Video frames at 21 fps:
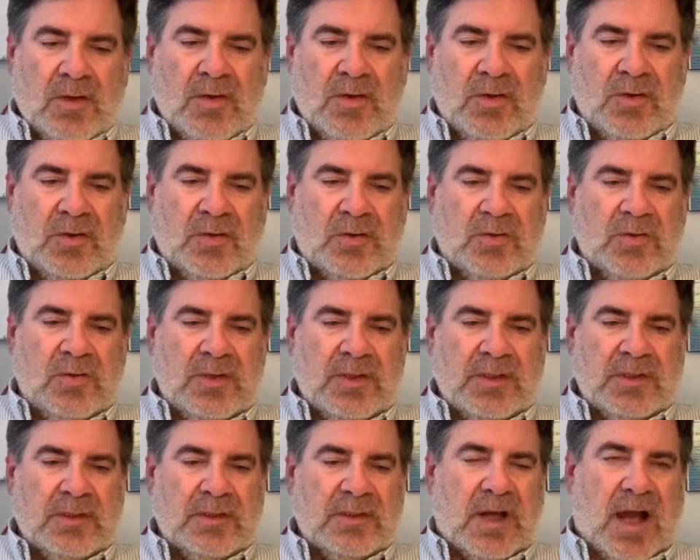who
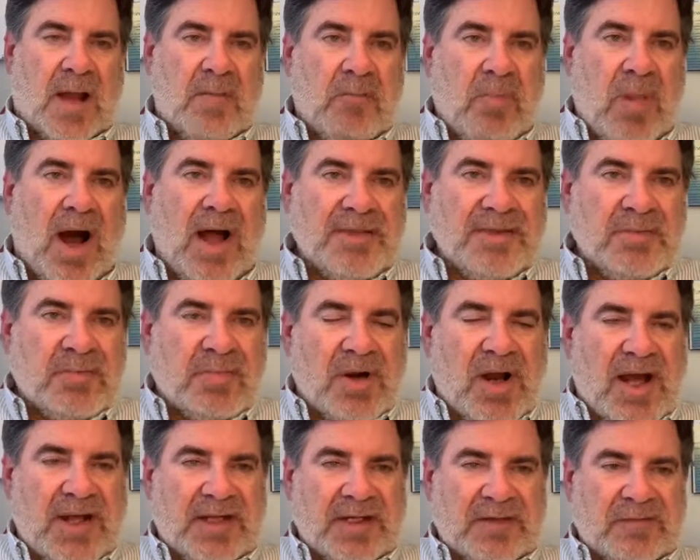I bought the
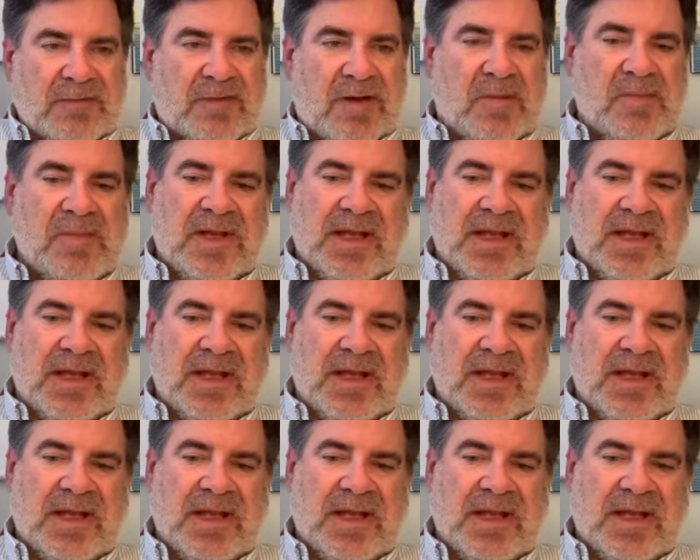product from,